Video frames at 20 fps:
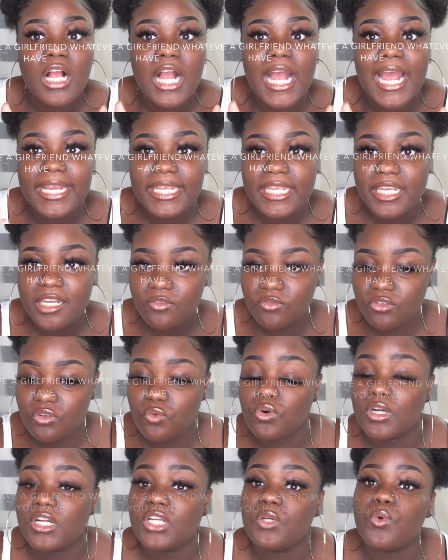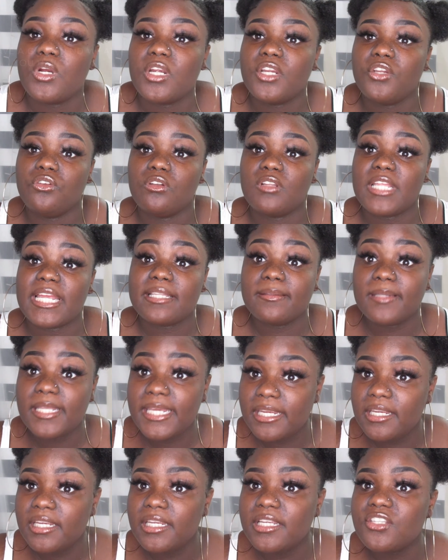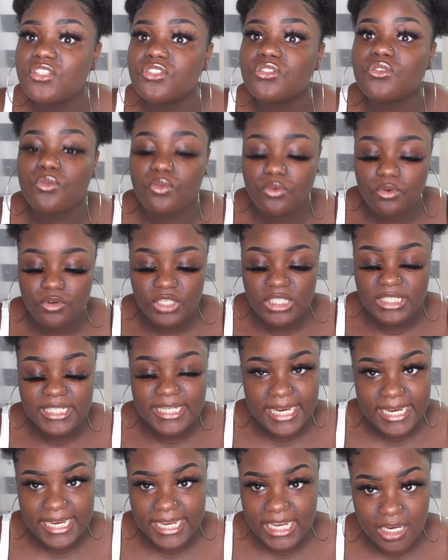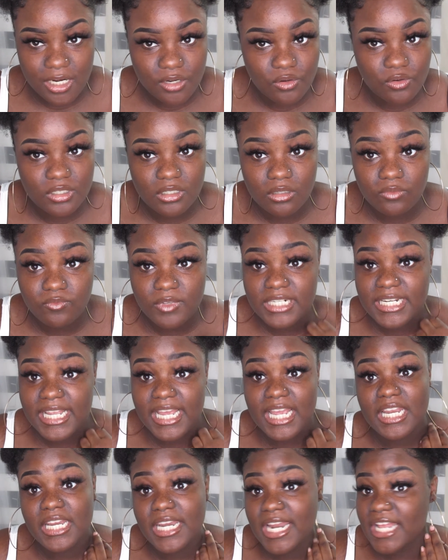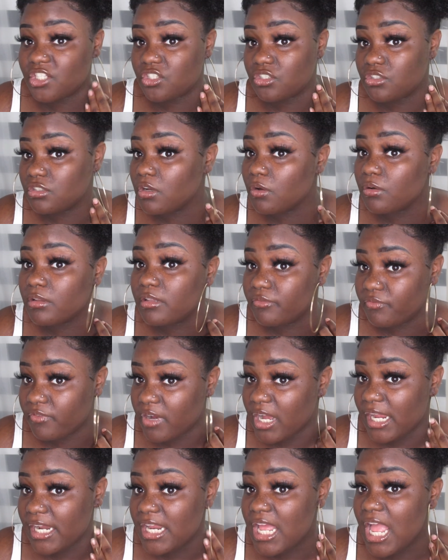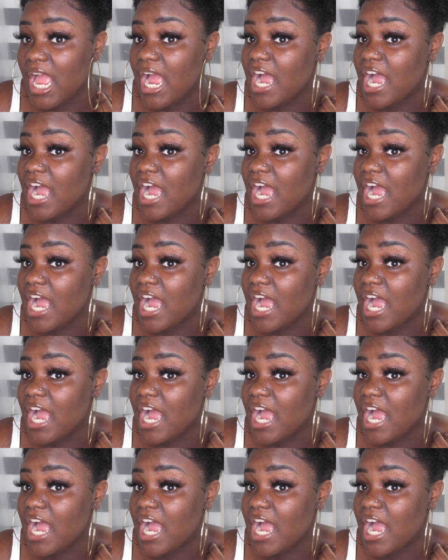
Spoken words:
I get if you want to wear, you know, like lace or satin or stuff like that, and that's totally fine.